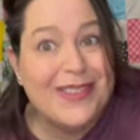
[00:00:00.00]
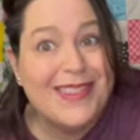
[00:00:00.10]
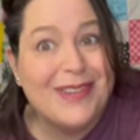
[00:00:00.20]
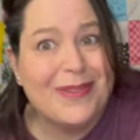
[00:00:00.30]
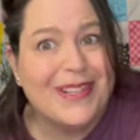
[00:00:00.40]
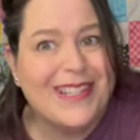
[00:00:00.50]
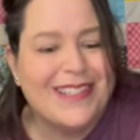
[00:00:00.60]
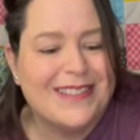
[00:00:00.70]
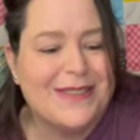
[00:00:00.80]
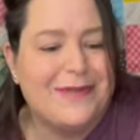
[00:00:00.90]
Then we're going to
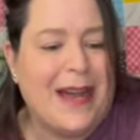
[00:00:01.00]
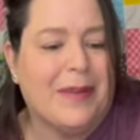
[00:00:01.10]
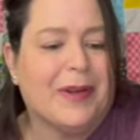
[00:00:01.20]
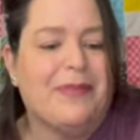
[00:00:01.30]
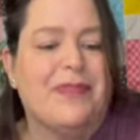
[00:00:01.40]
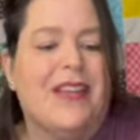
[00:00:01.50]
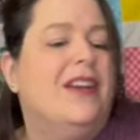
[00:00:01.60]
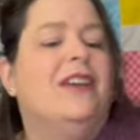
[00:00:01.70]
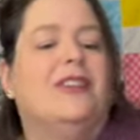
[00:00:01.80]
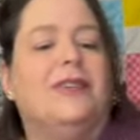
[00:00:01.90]
get to the fabric.
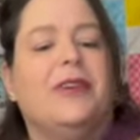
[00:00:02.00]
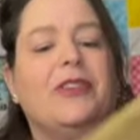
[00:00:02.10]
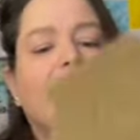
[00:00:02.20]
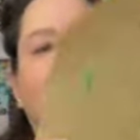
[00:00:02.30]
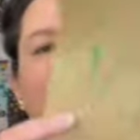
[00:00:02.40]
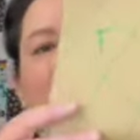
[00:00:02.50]
So first of all,